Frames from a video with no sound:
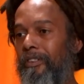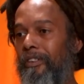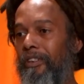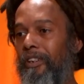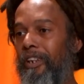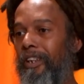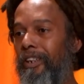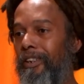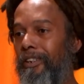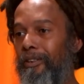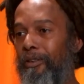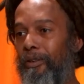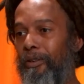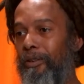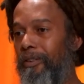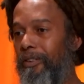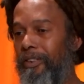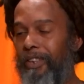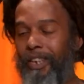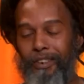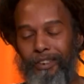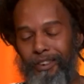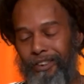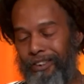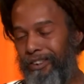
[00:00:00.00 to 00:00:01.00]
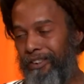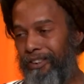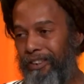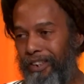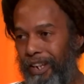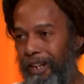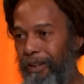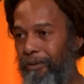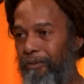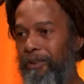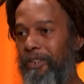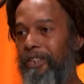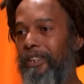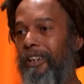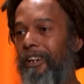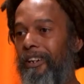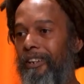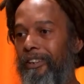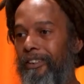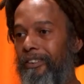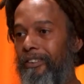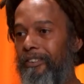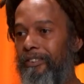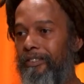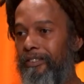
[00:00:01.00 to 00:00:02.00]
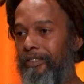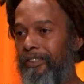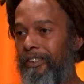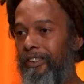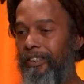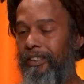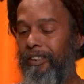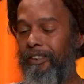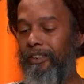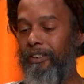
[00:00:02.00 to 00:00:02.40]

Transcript: Right? Uh, that's just how we are, uh -huh.